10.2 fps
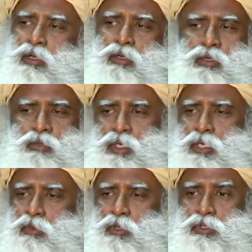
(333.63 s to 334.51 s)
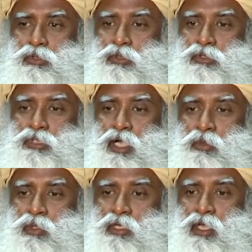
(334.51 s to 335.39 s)
Nobody wants to
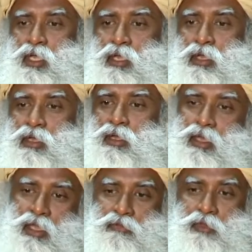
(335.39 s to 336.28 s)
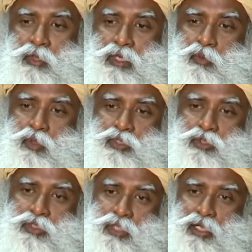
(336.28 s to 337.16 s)
start with A, everybody
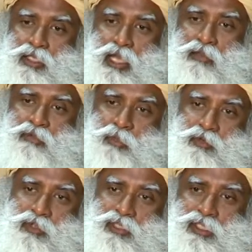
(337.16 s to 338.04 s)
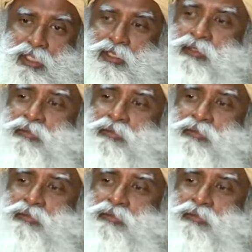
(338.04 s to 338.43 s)
wants to start the alphabet with Z.